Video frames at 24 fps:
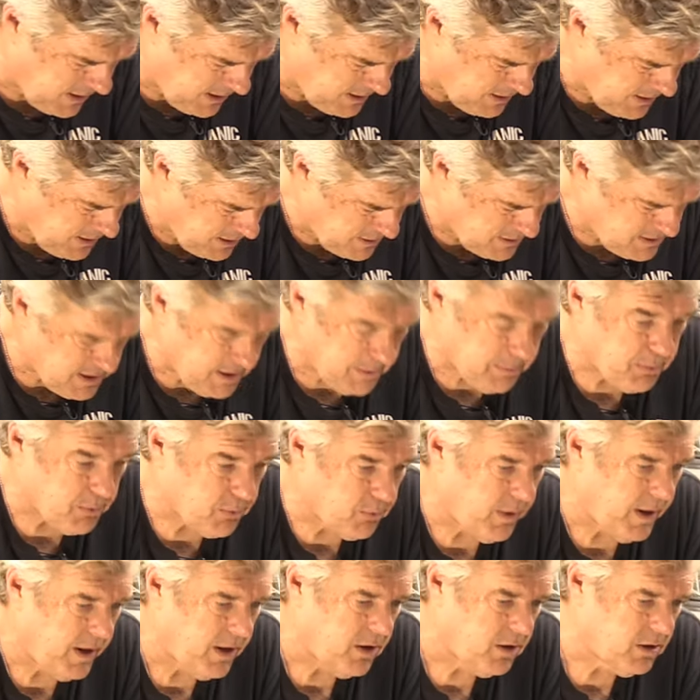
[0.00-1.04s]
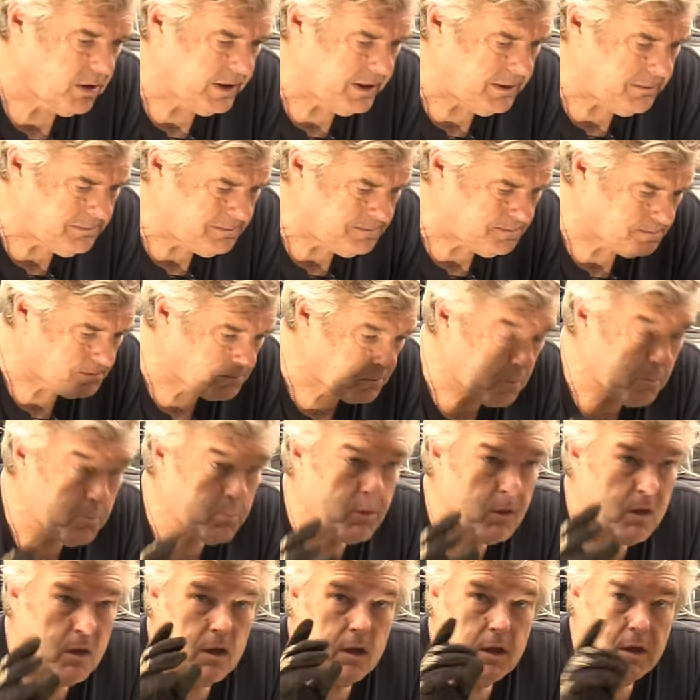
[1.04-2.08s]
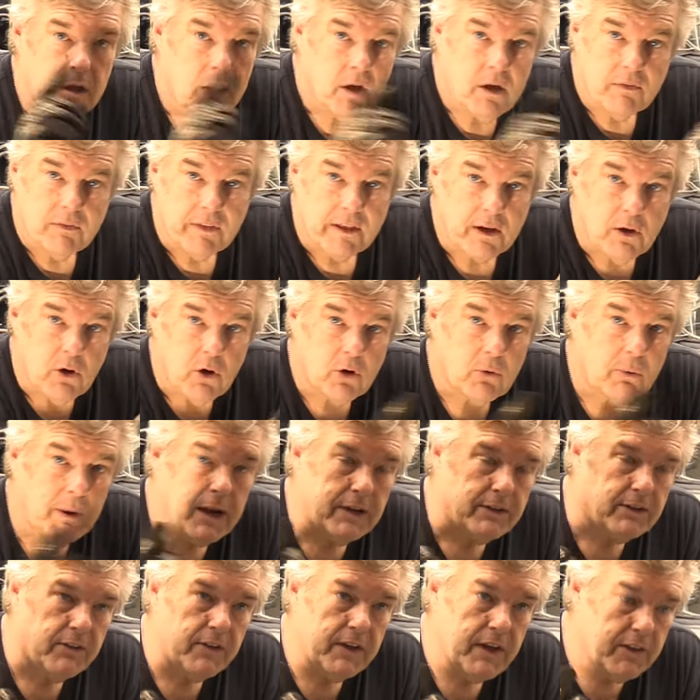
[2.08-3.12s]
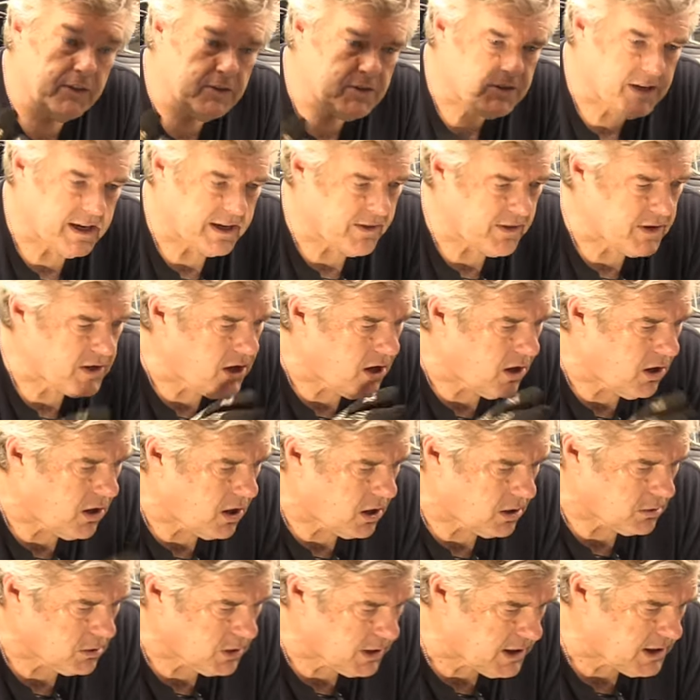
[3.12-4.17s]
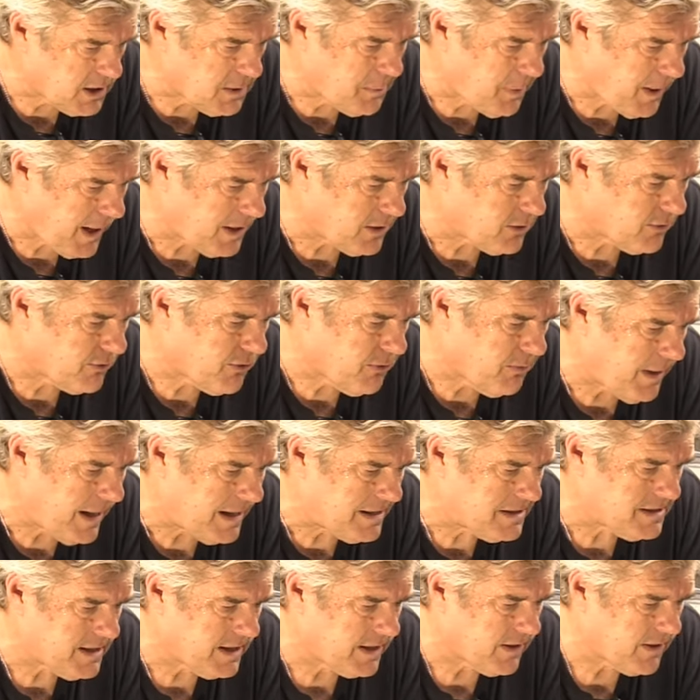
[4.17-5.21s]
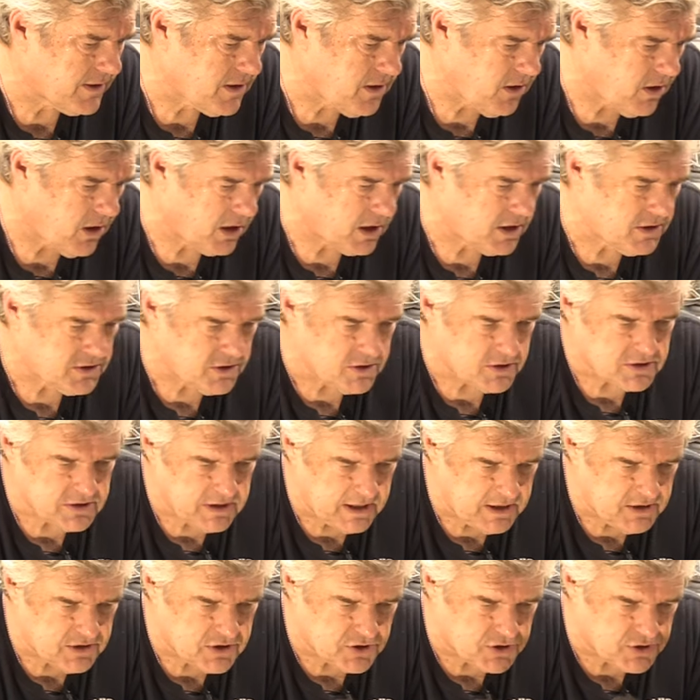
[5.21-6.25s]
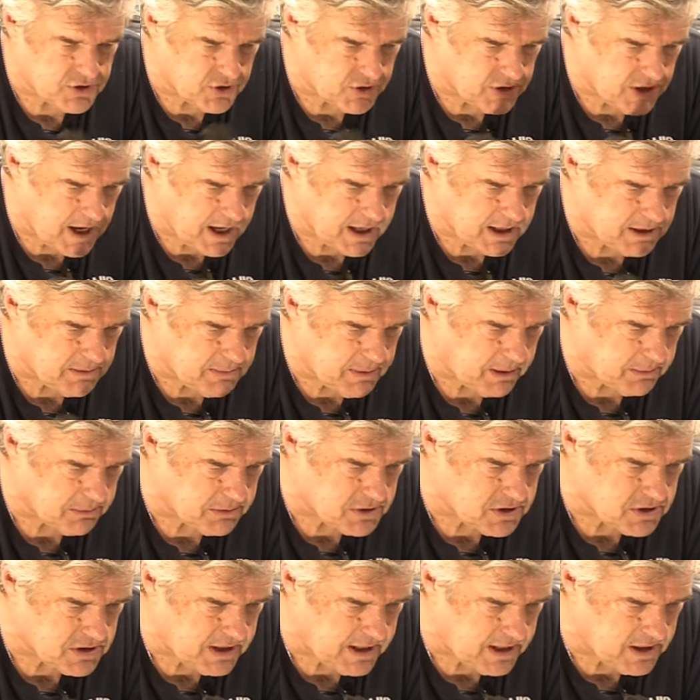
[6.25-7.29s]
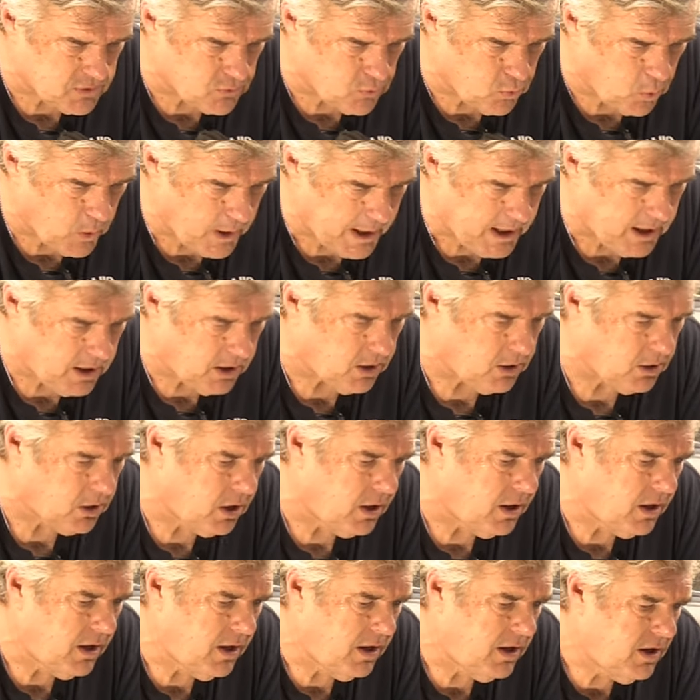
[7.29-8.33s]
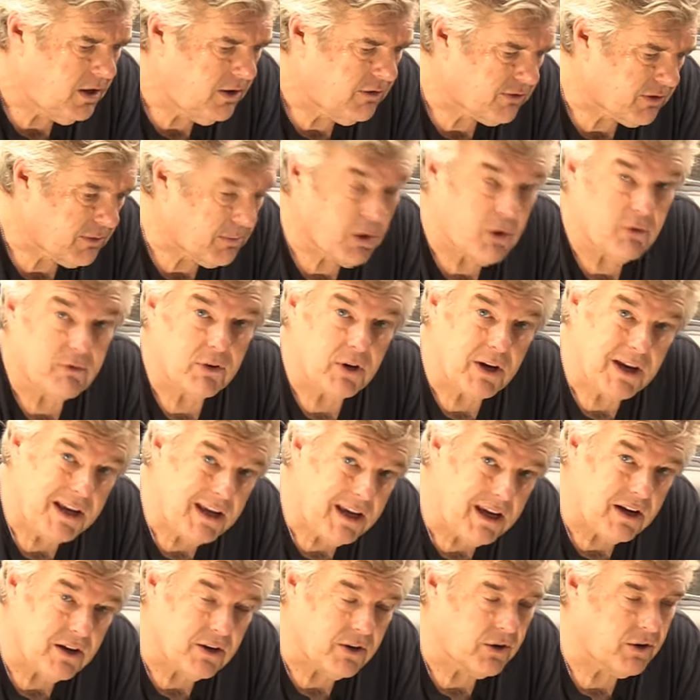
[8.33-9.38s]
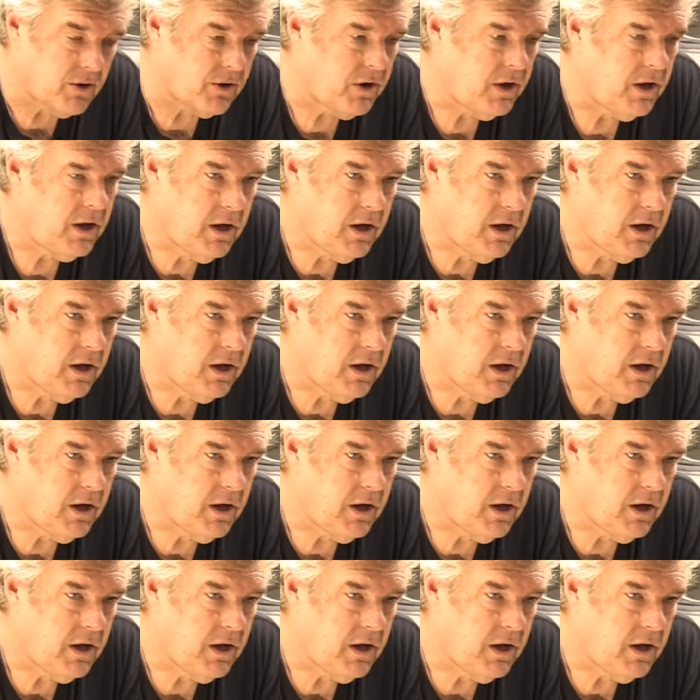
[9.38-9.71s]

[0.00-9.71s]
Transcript: in there temporarily, then go around to the other side of the car, look at the panel from that side of the car, because there's things that you're not going to be able to see as well from over here